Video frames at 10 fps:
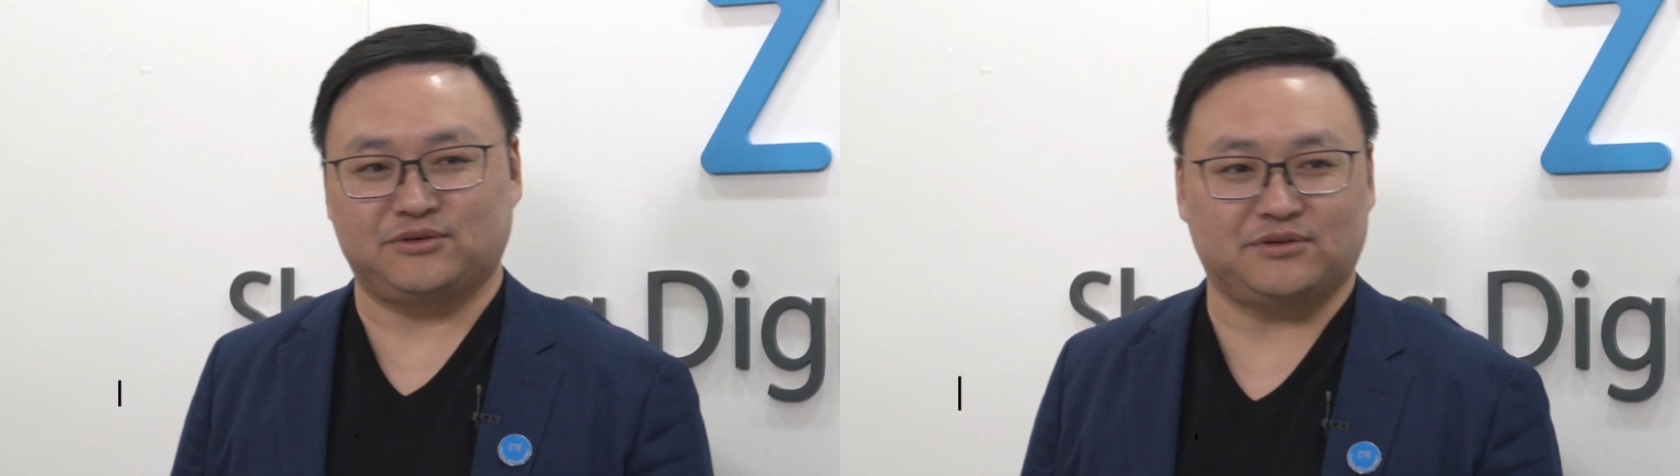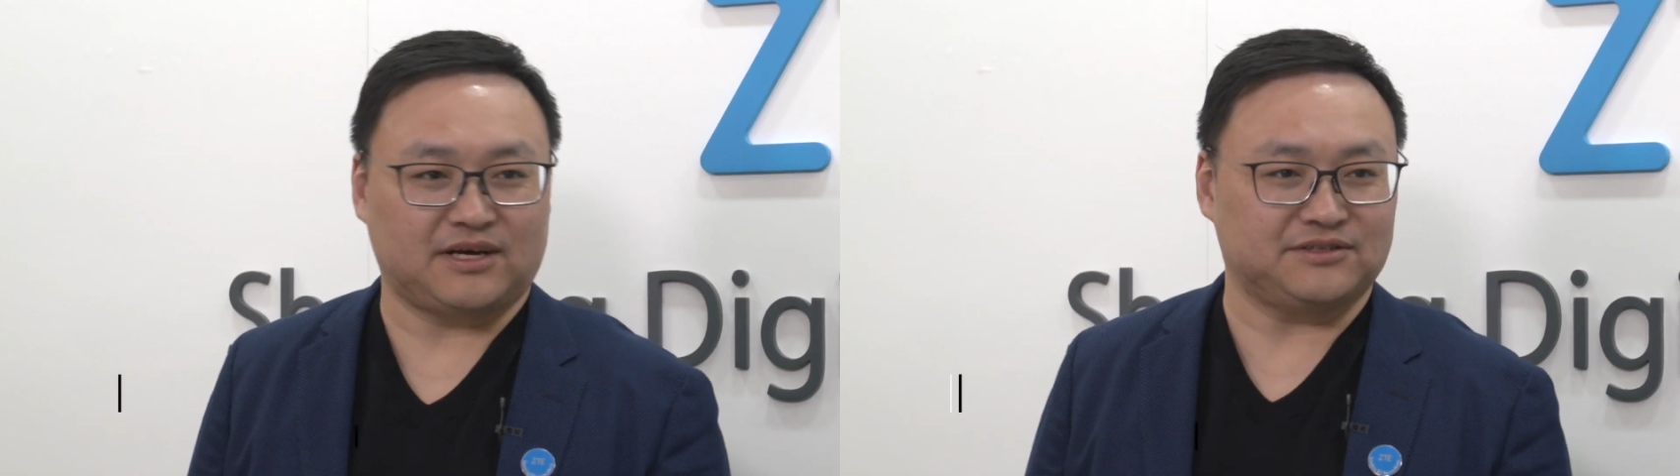
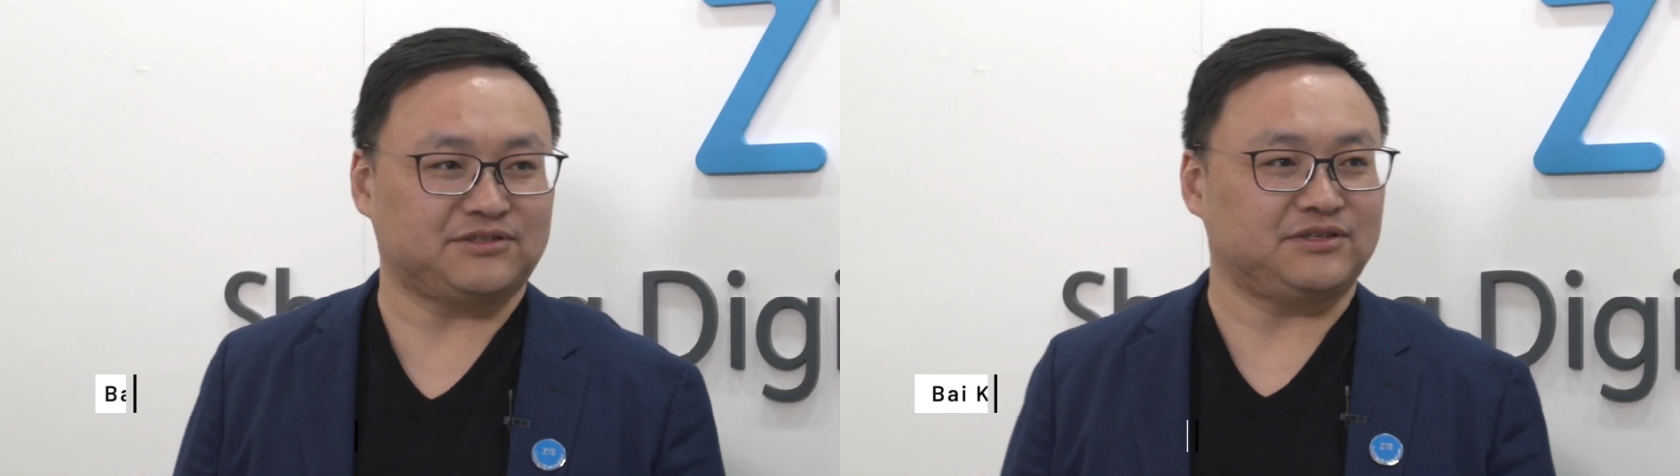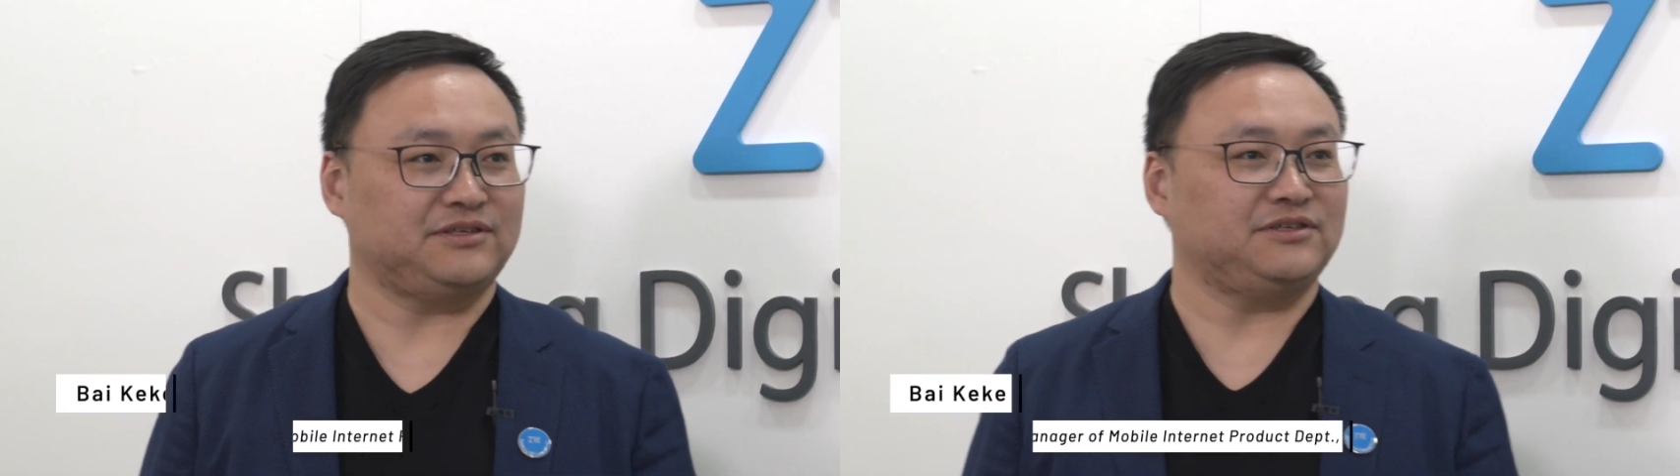you can
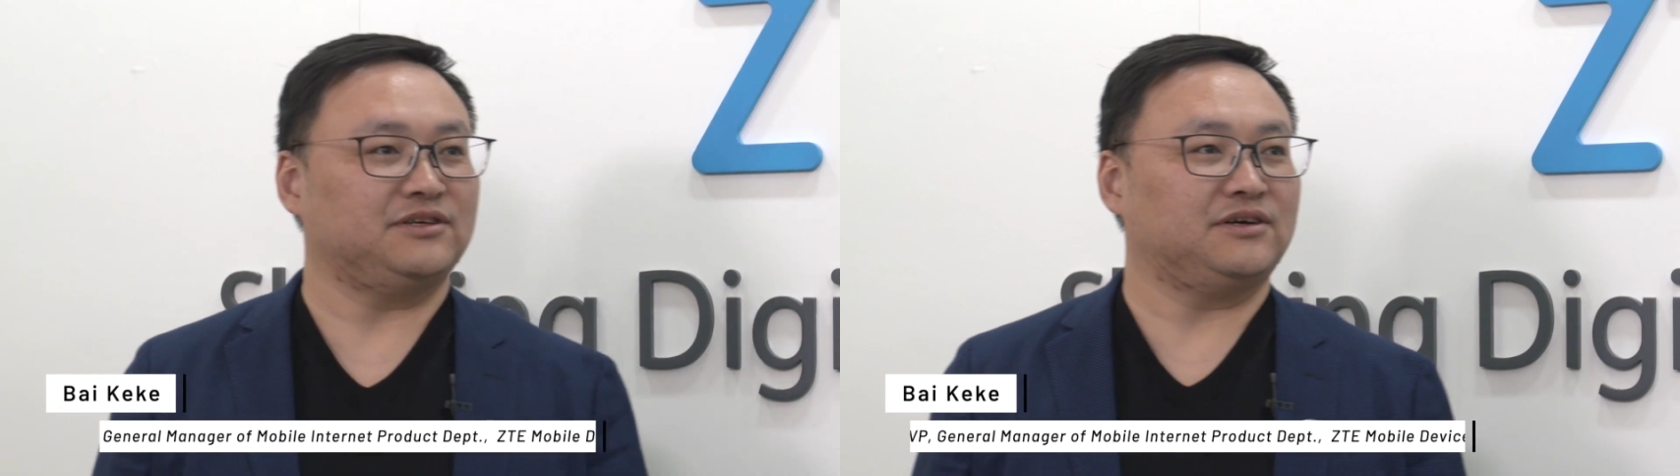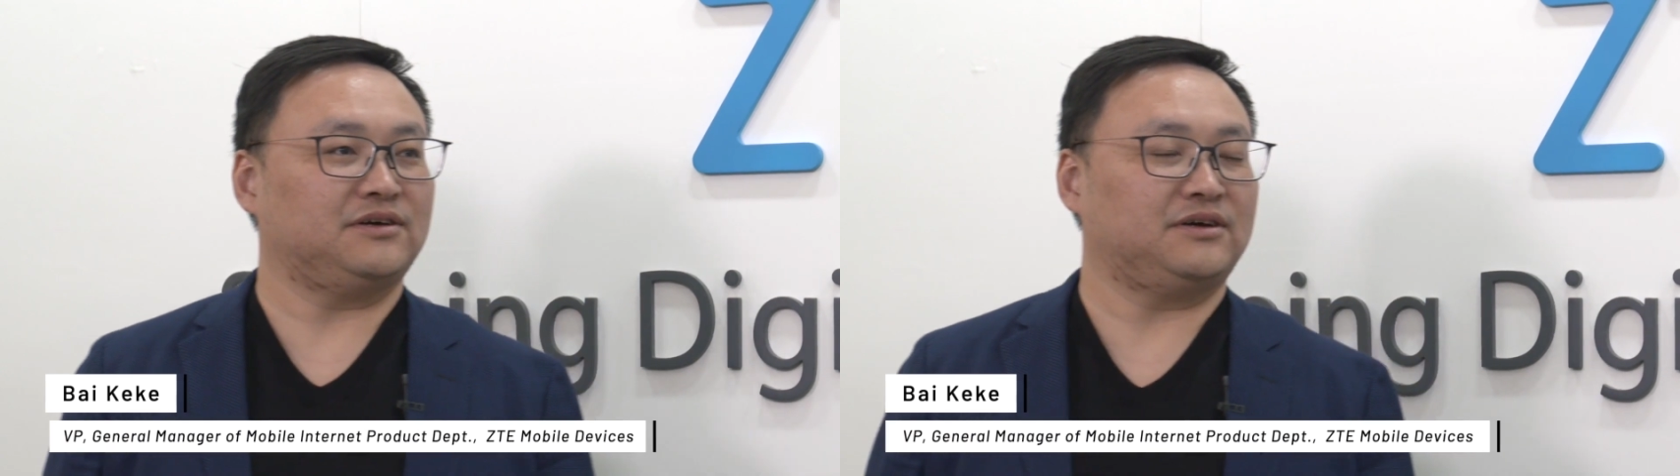see in
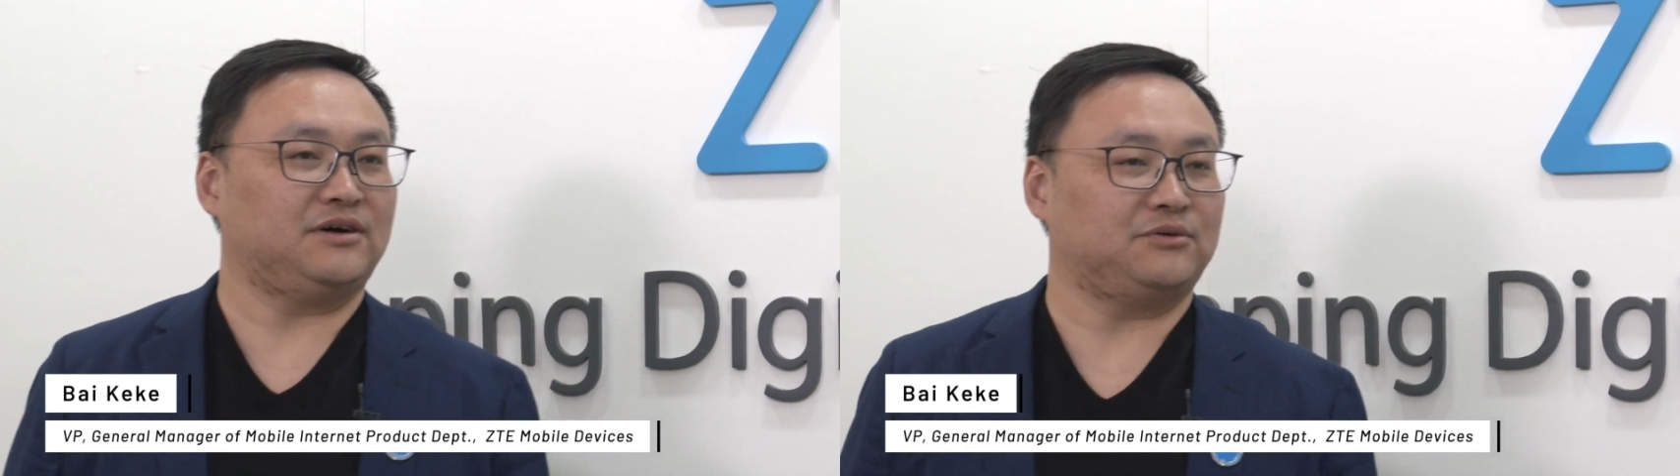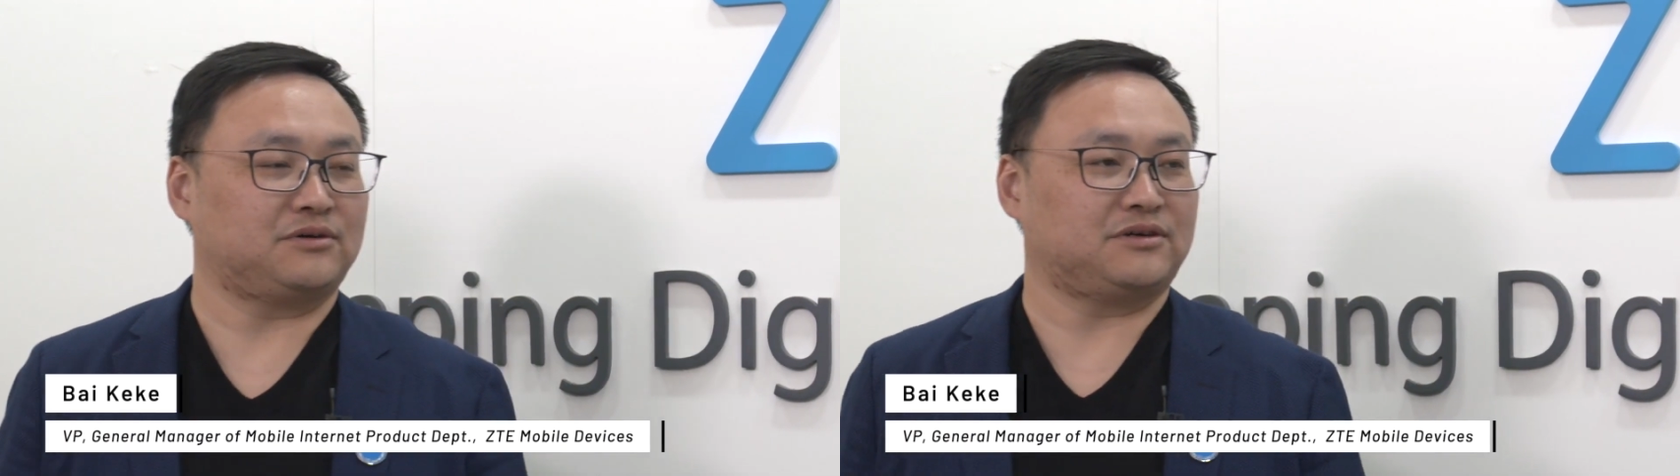the,
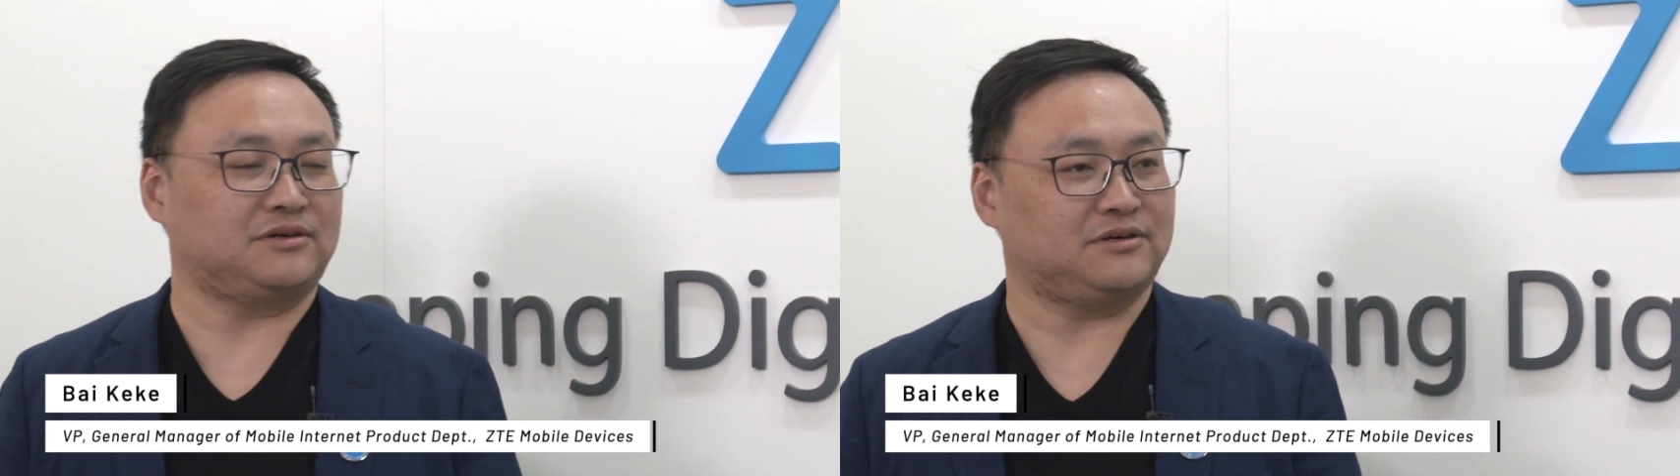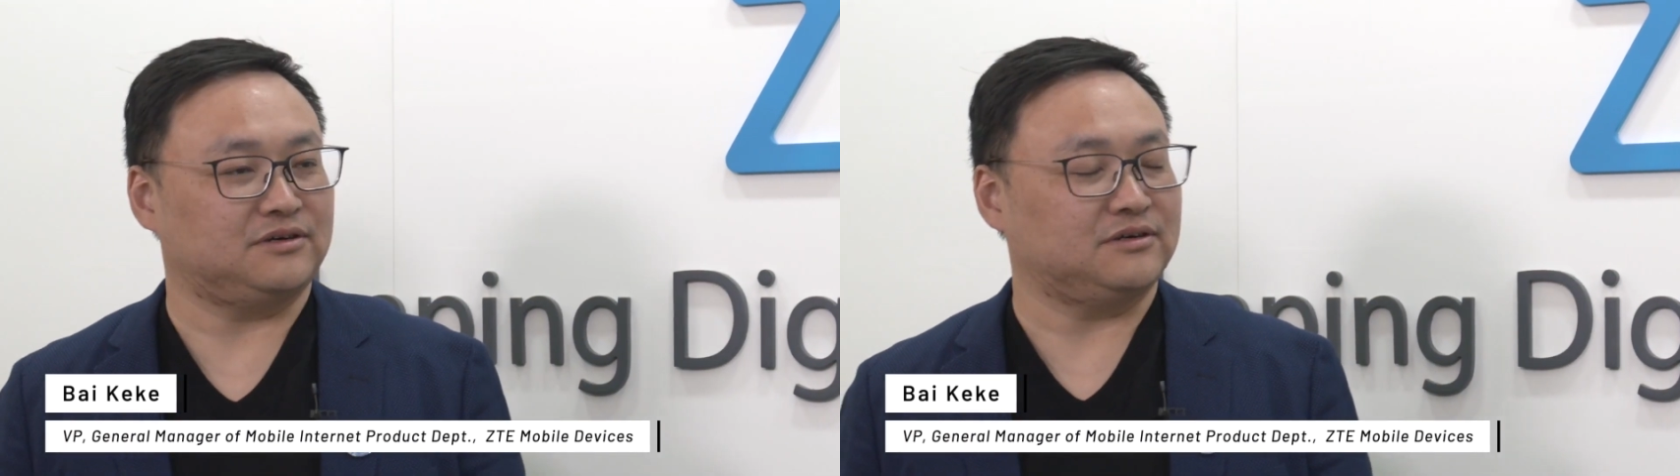
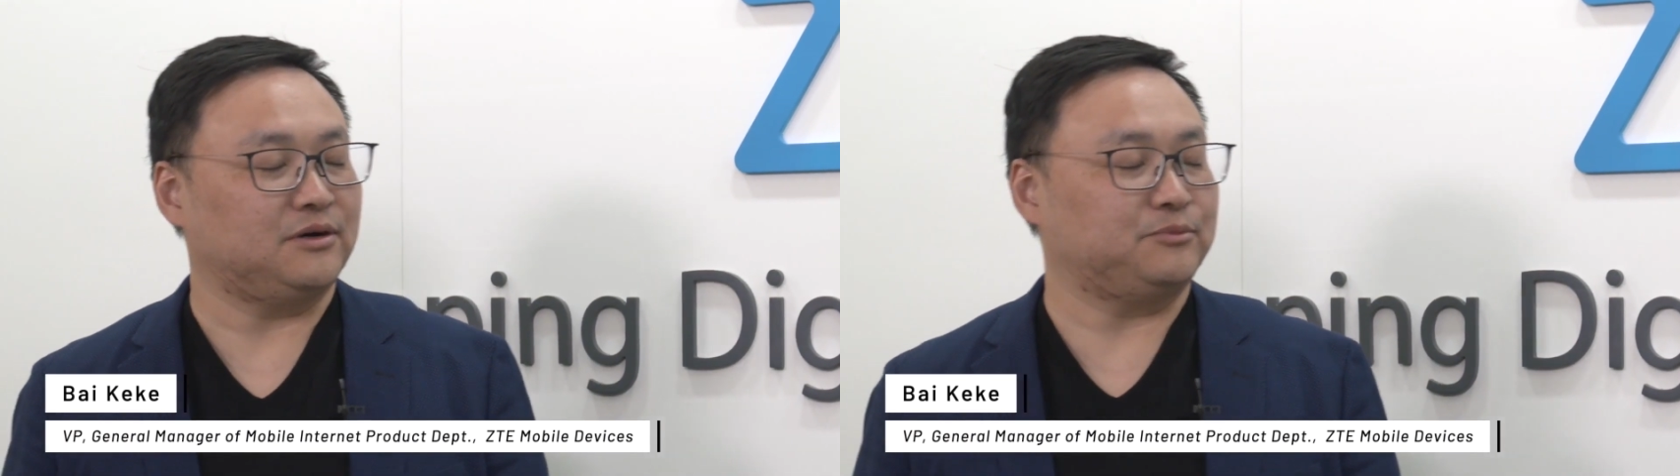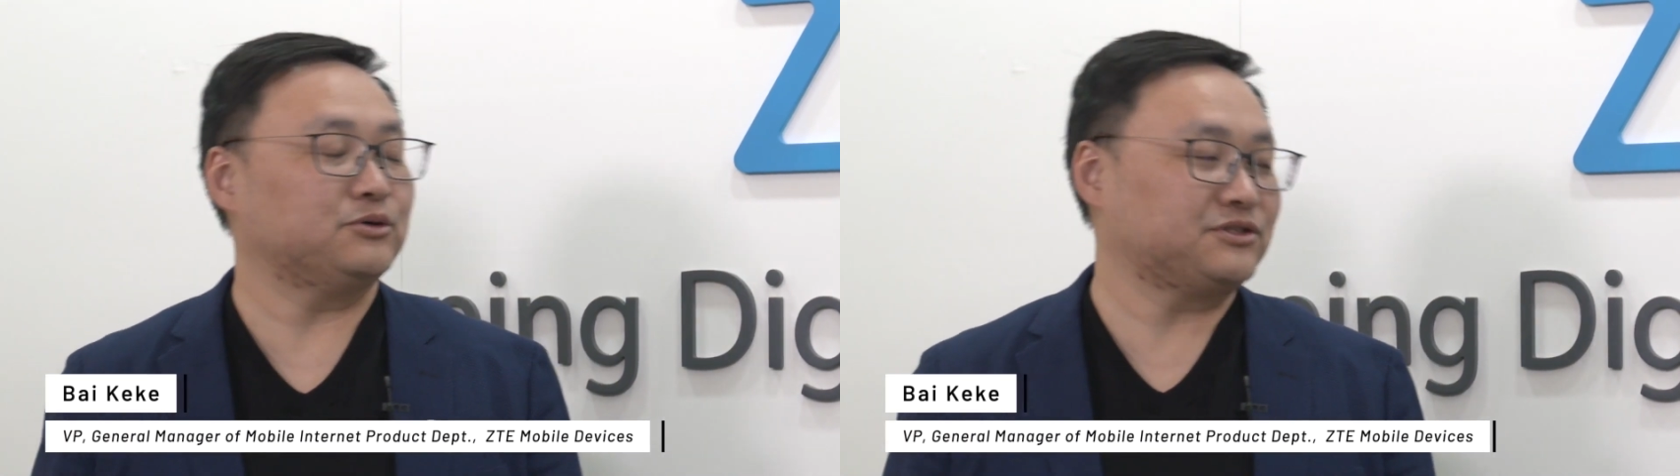our
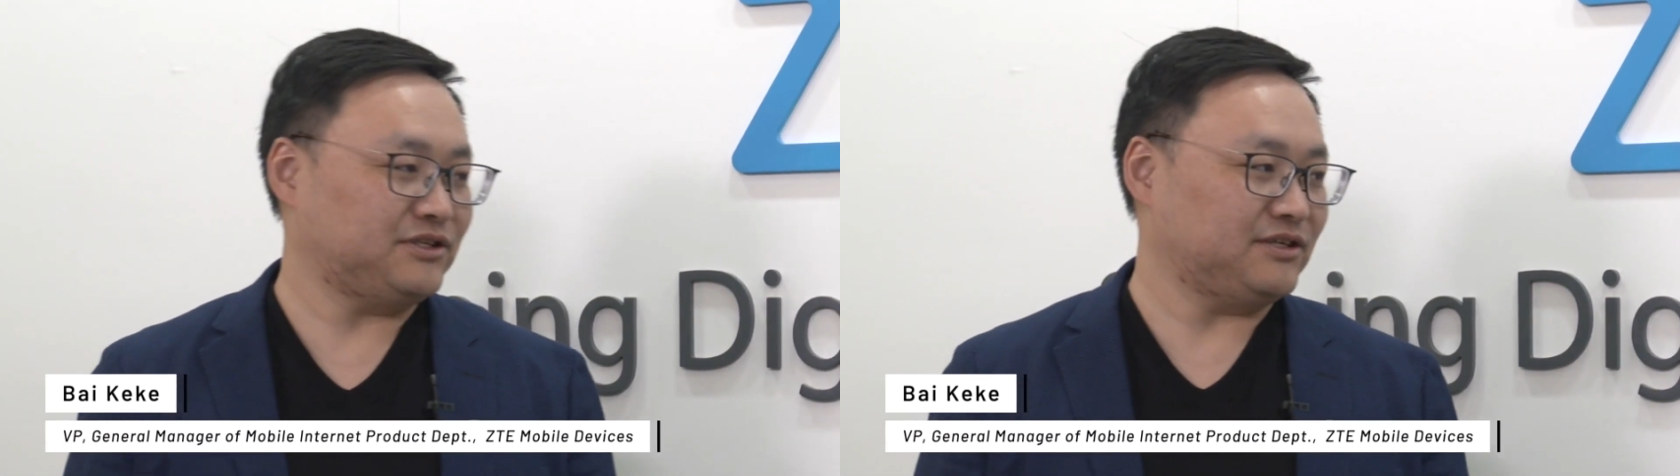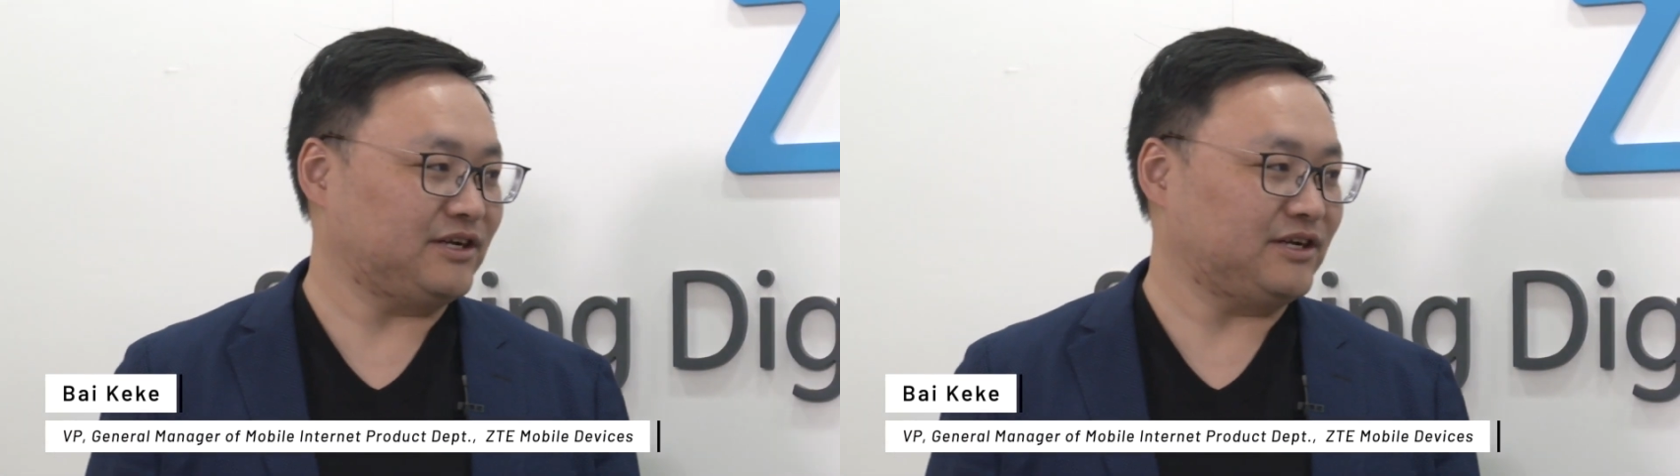uh,